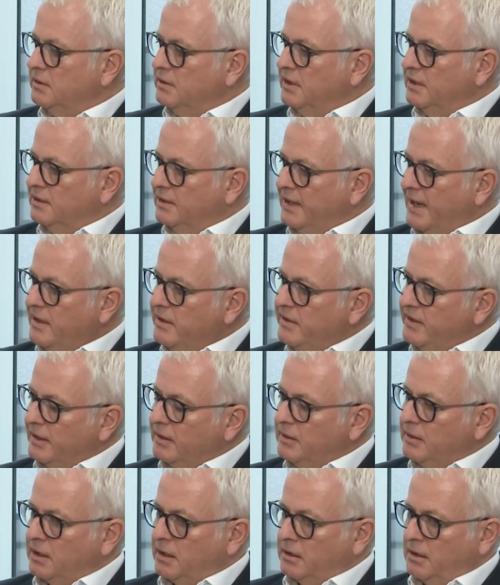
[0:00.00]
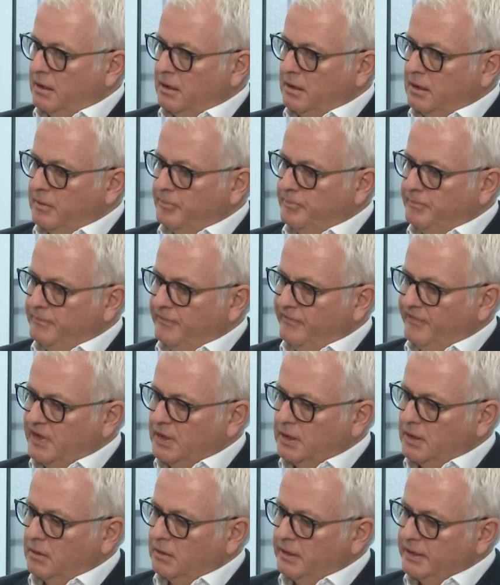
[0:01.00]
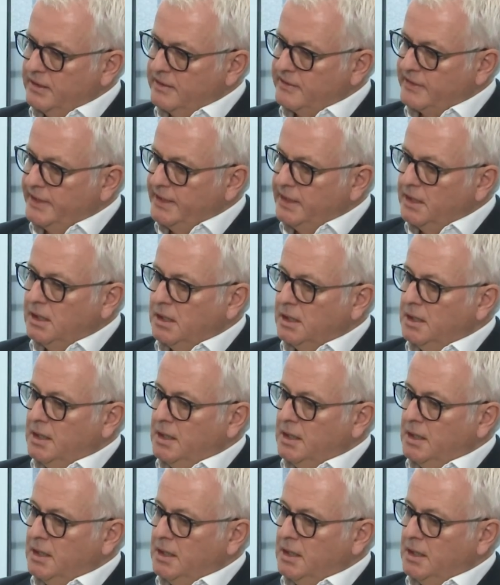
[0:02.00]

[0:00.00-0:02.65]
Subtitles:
lending vehicle and say,